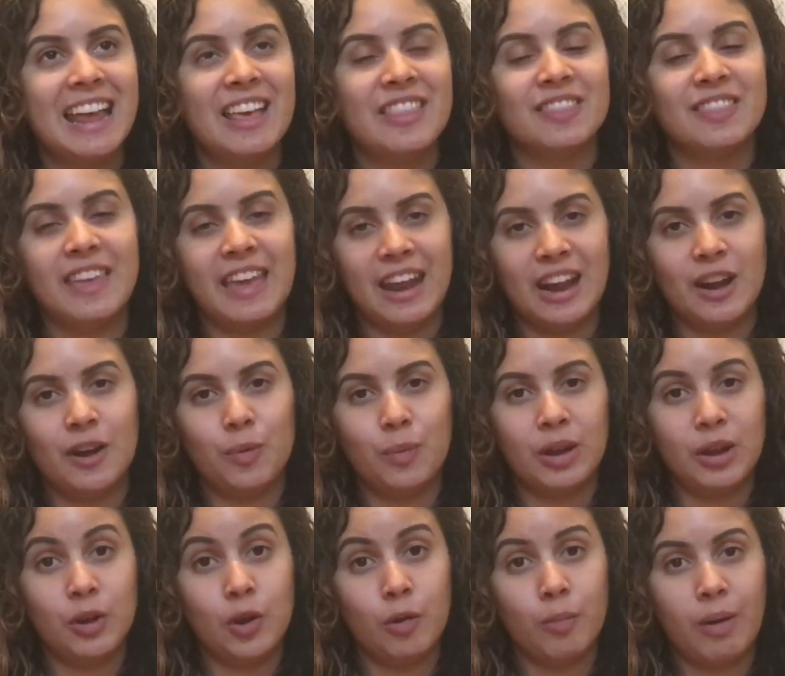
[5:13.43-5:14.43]
the
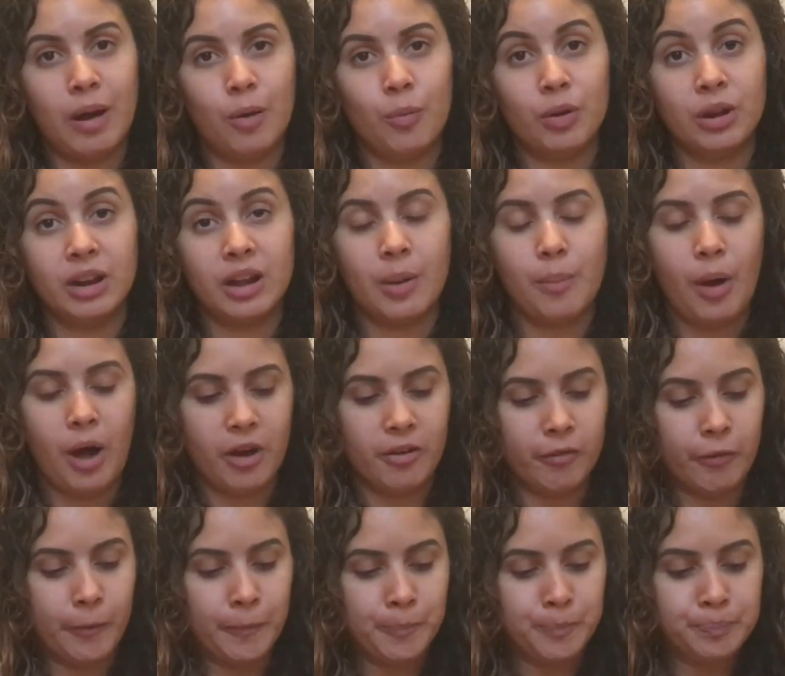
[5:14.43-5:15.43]
Airwick coupon wouldn't come off.
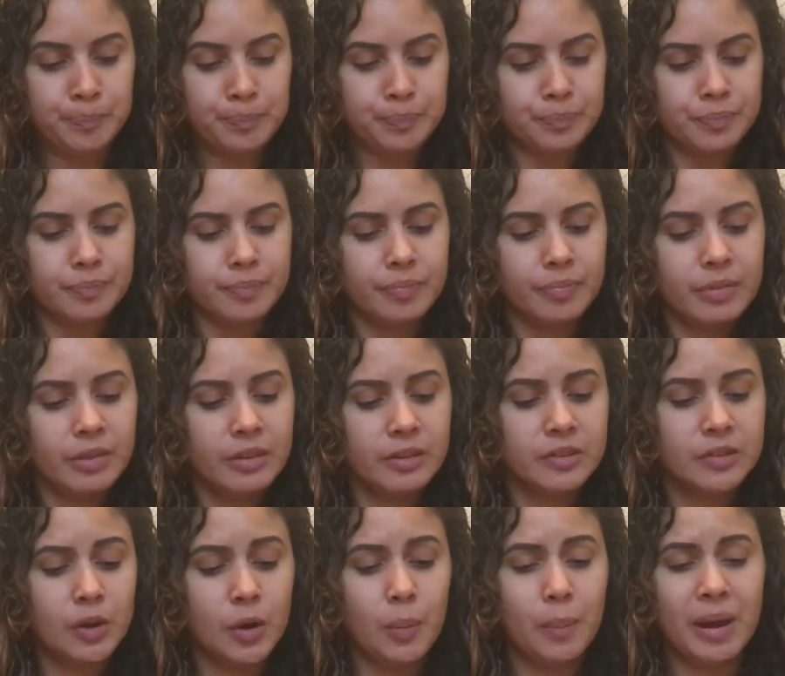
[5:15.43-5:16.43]

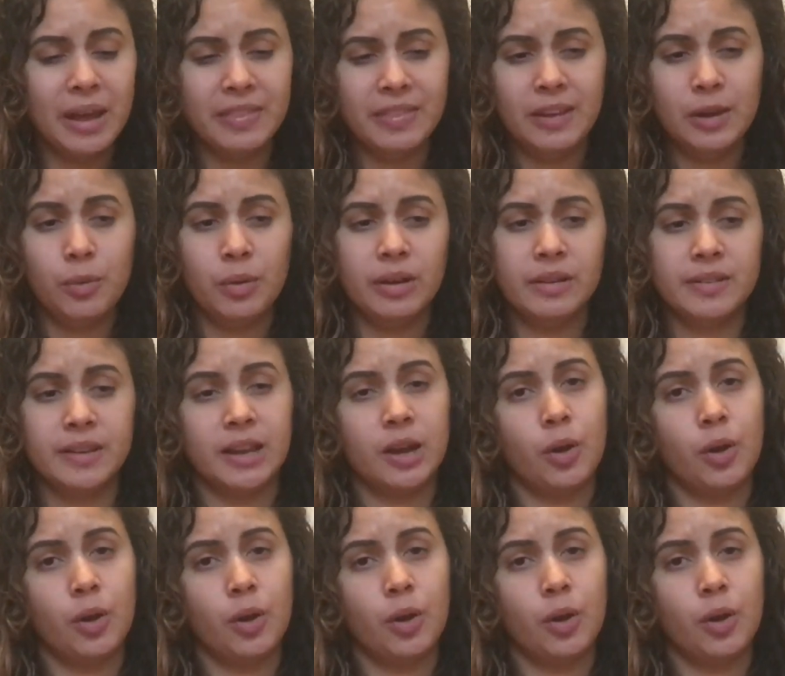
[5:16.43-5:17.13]
So my thing was like,